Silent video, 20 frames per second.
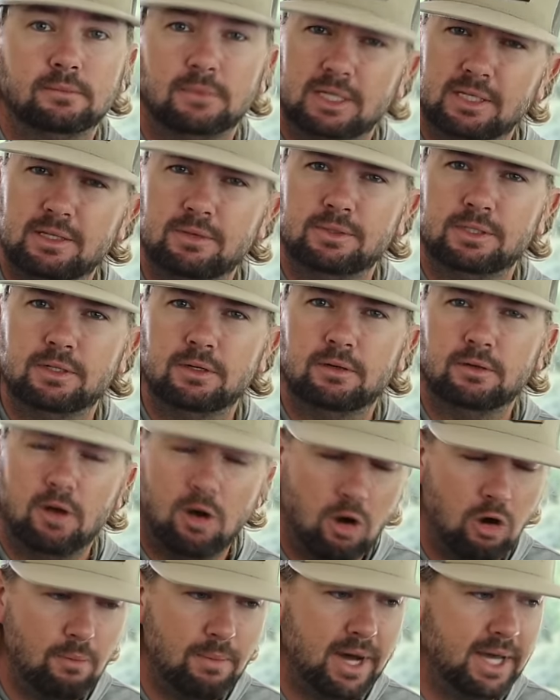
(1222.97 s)
And that was called
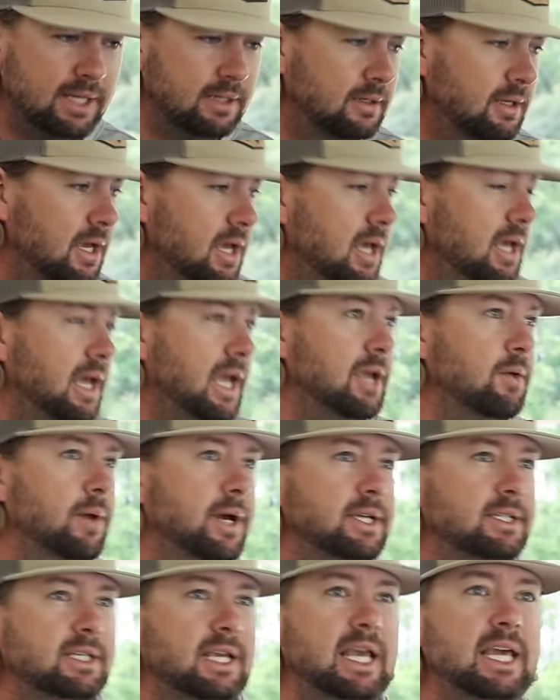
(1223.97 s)
All Might?
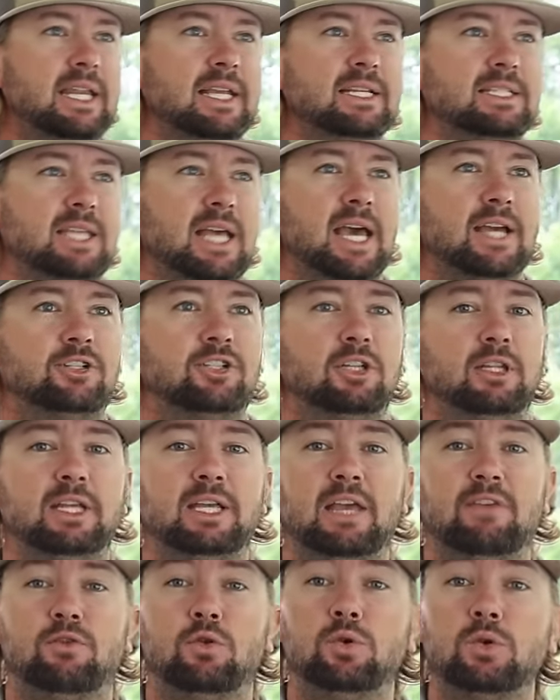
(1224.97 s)
Anyways, it is
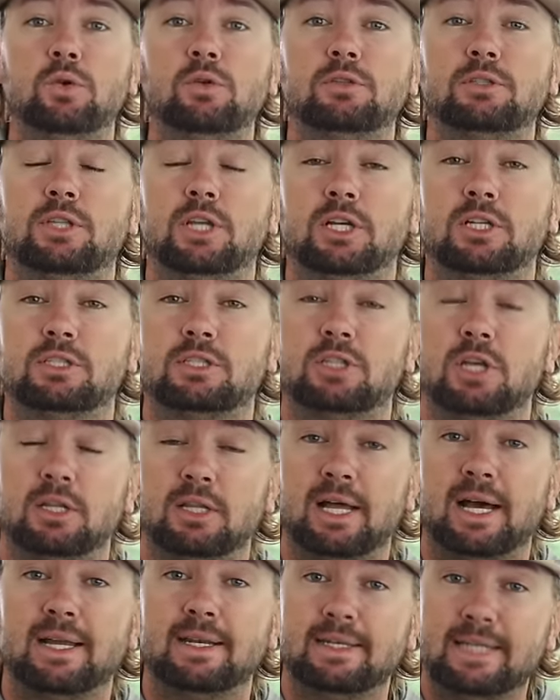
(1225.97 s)
actually, if you use the
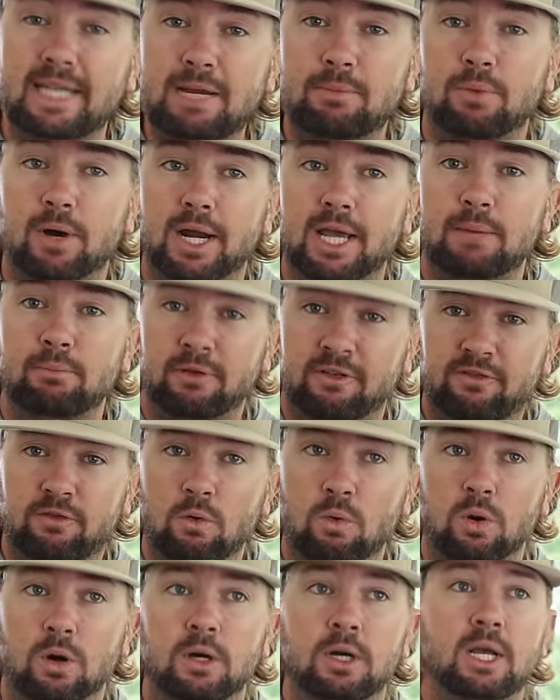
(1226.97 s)
Sunline D-braid
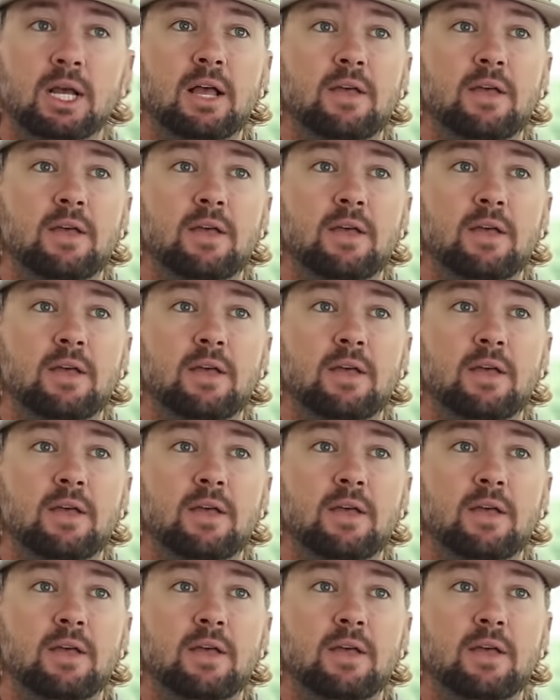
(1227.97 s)
before,